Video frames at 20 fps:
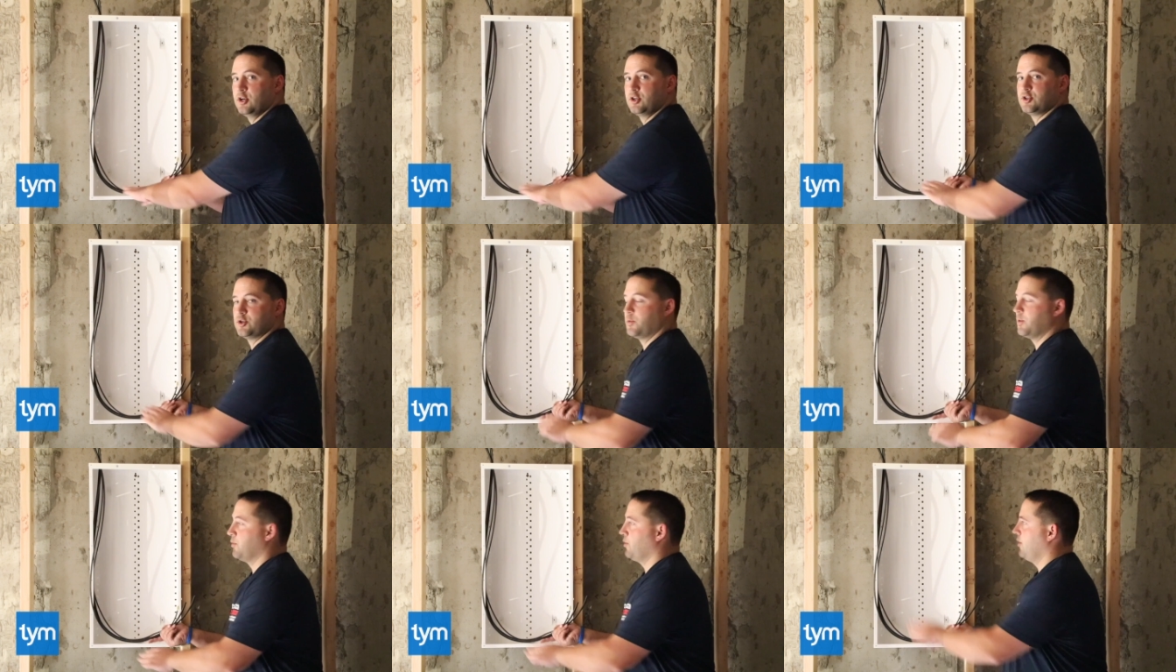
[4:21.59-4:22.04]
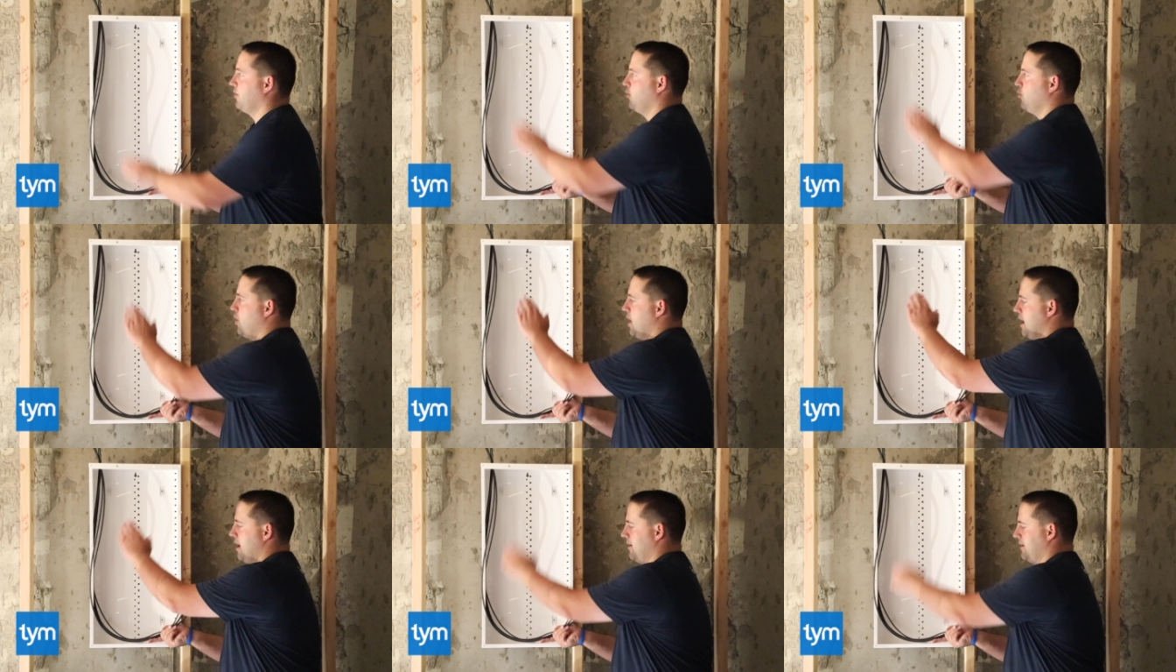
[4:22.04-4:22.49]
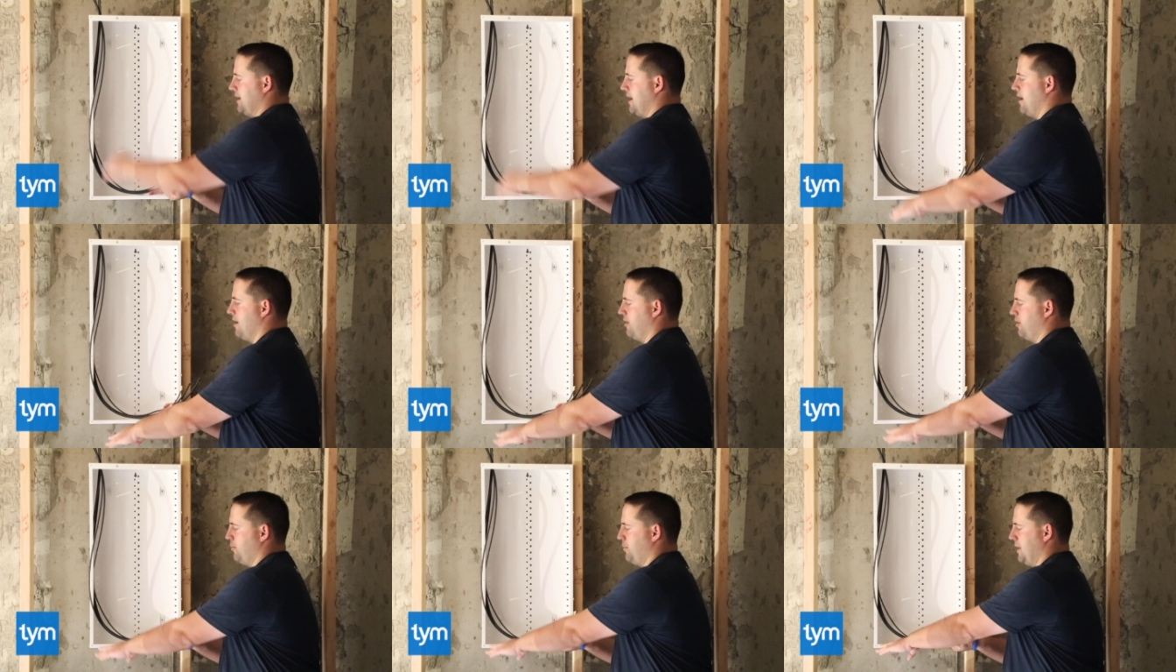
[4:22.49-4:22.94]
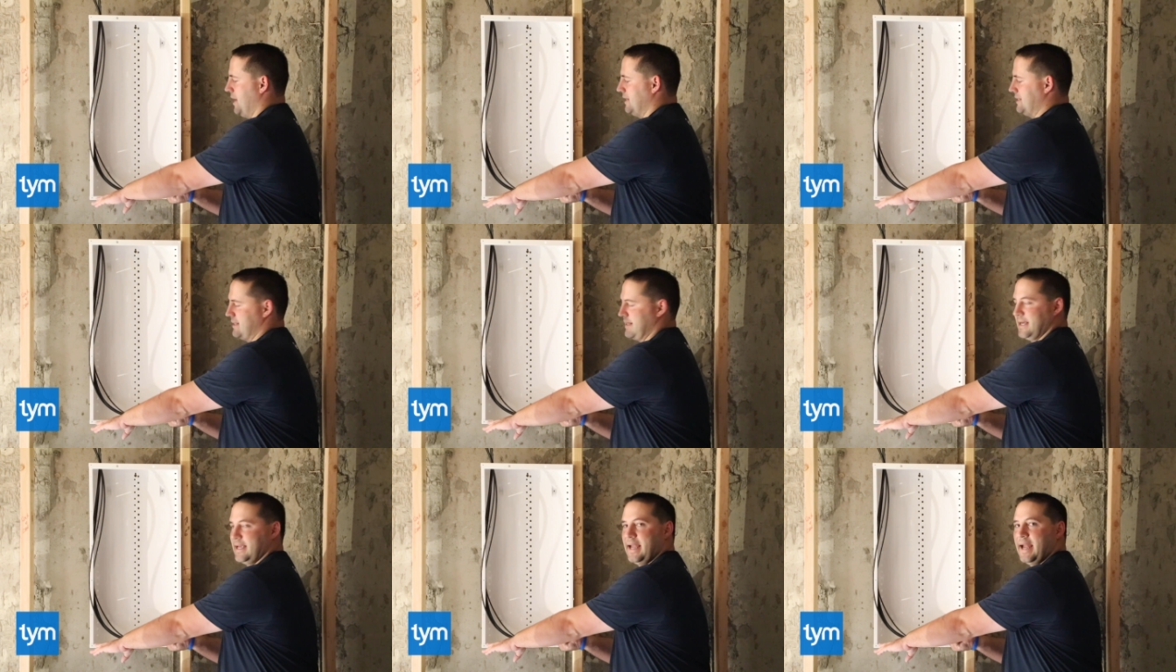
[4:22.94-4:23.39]
So we run the wire down to the
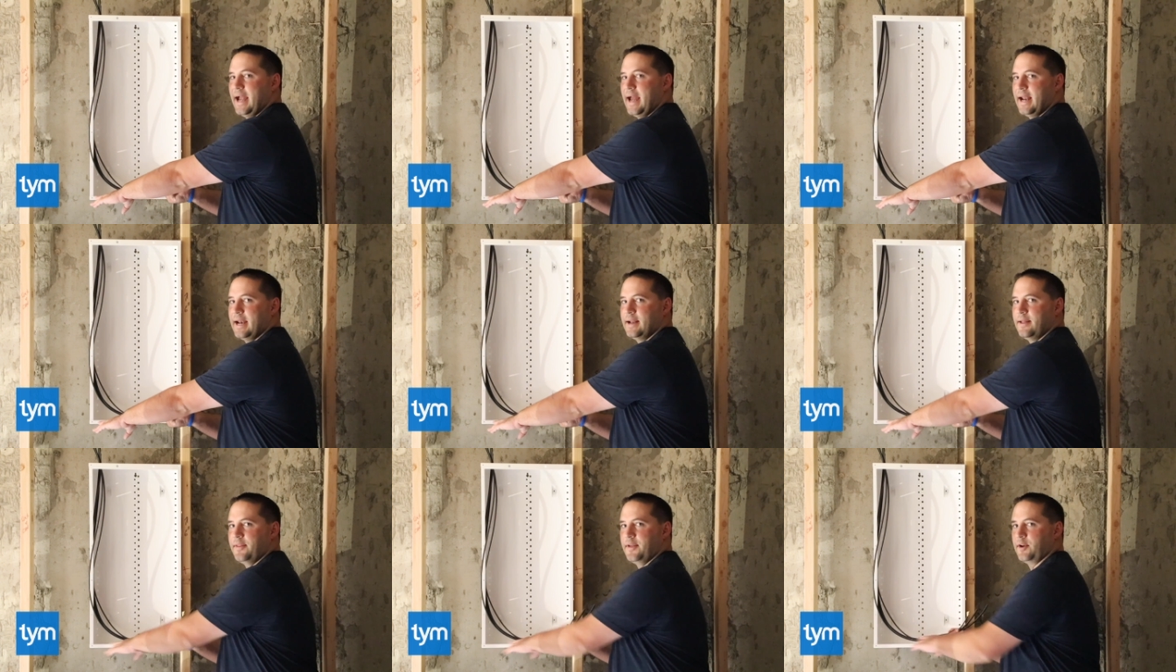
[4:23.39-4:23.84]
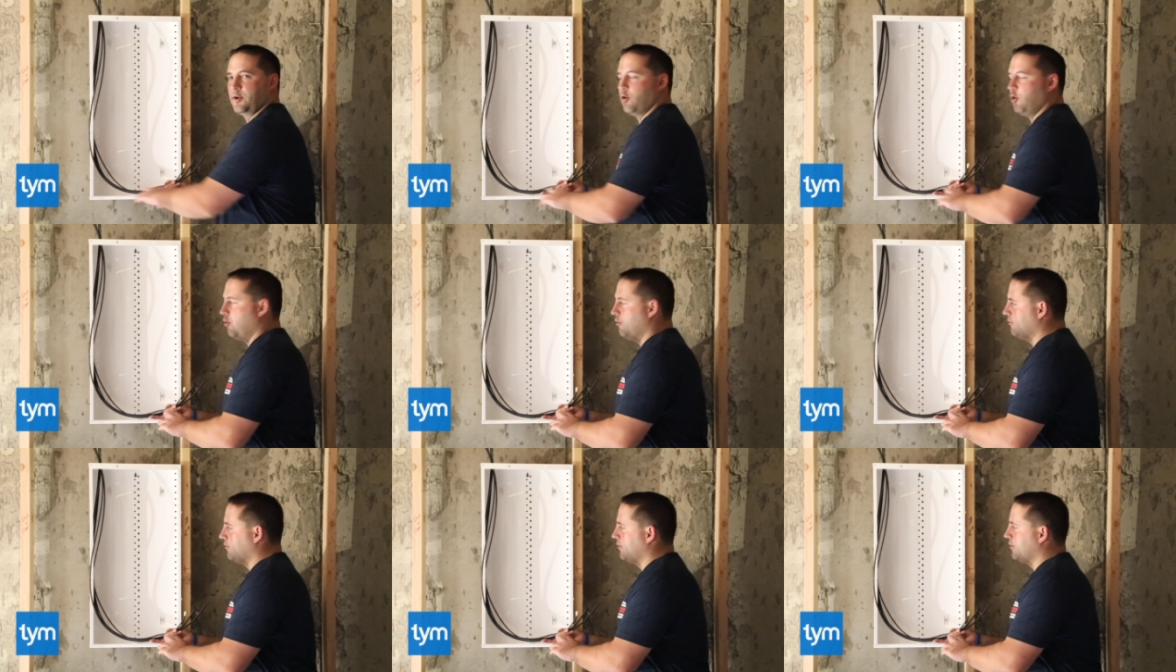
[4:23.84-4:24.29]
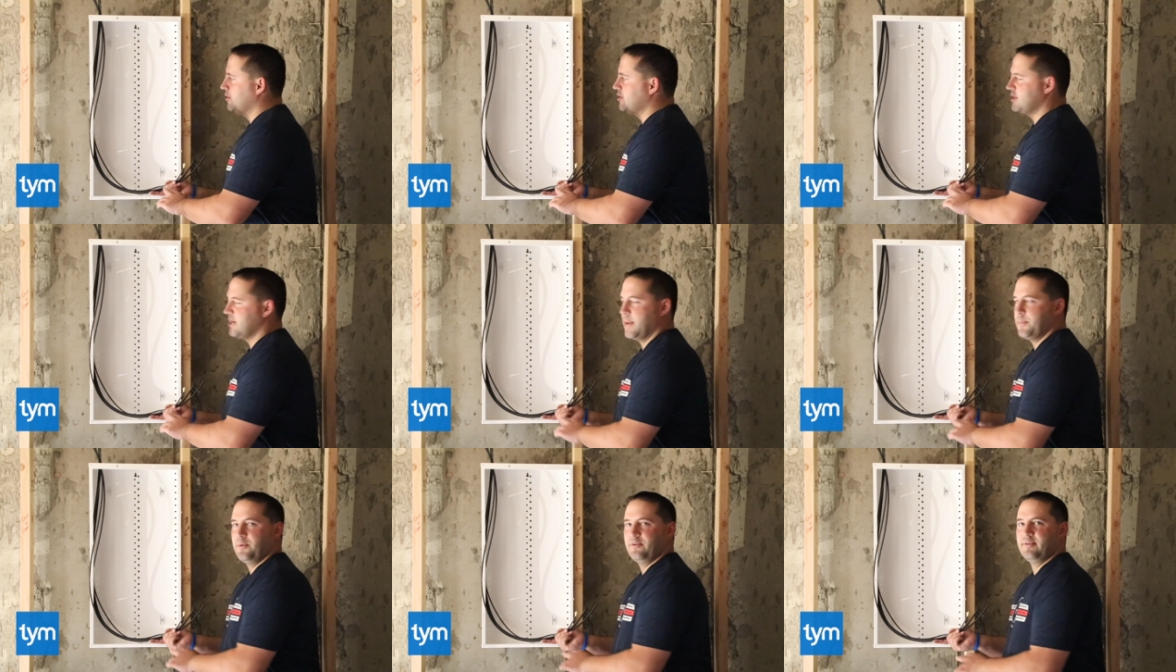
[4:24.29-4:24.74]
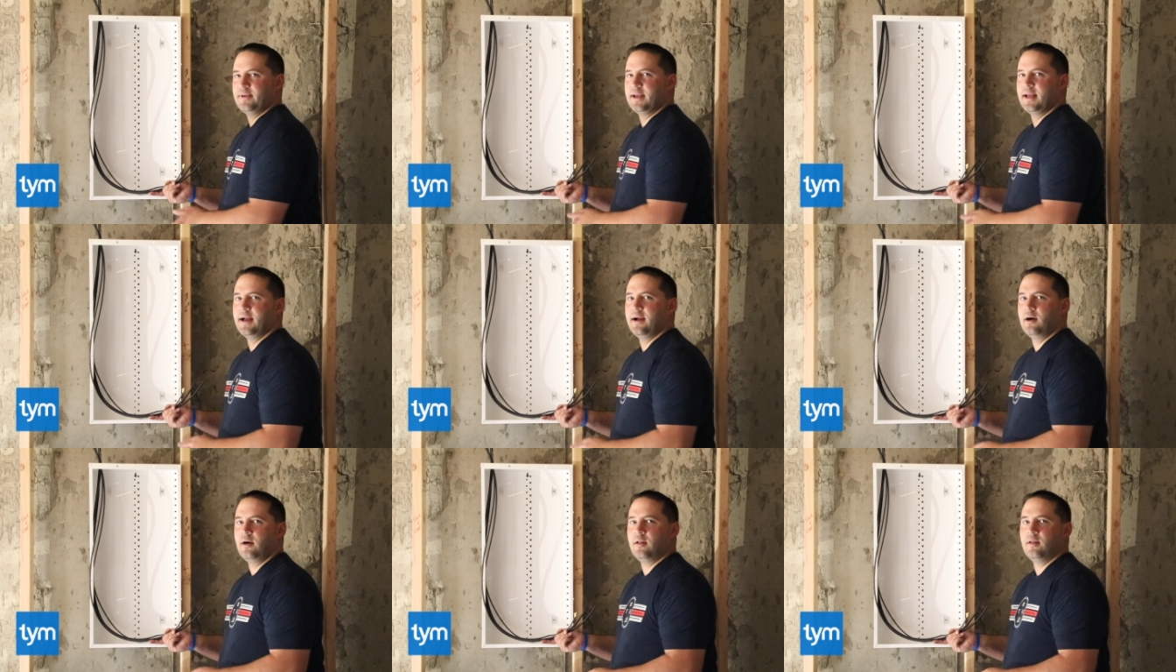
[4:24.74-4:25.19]
base of the can and then over in the shape of an
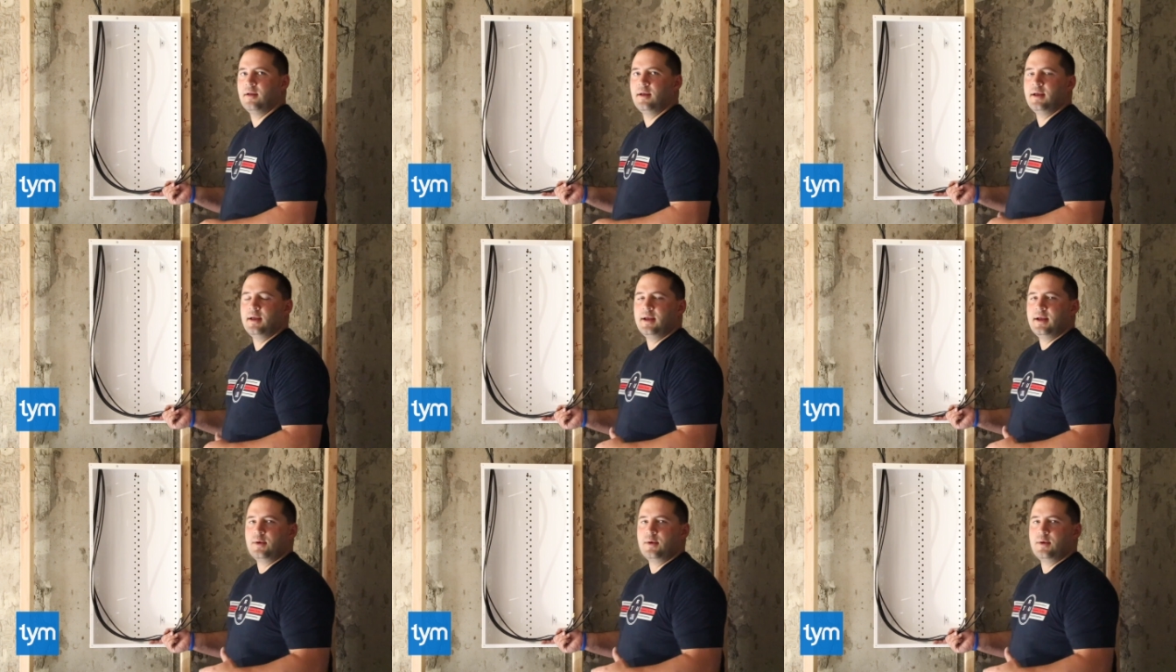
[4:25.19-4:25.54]
L.